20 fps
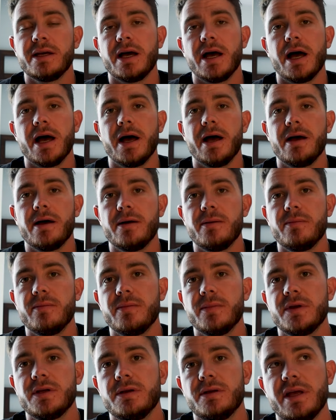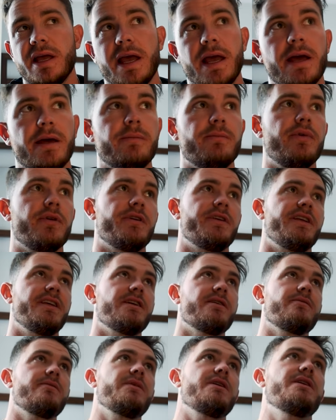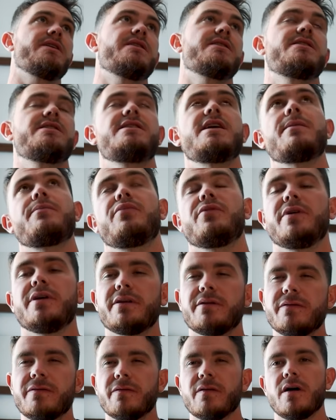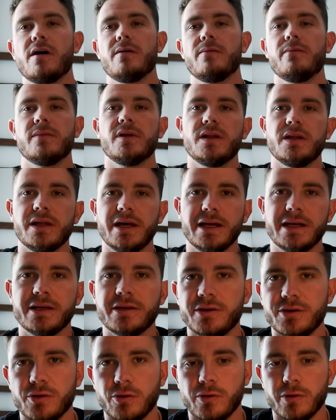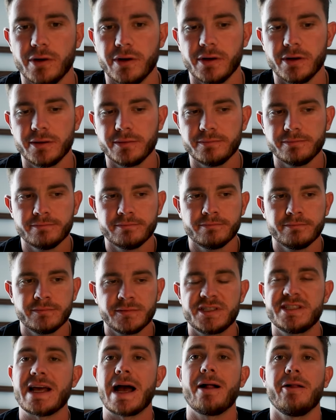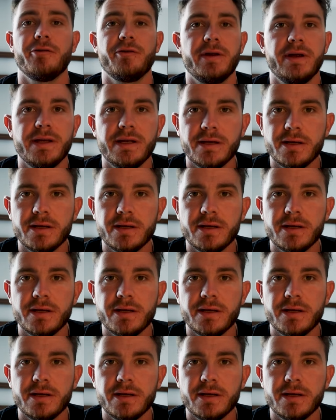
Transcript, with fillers: Um, and per diem is separate from like your salary.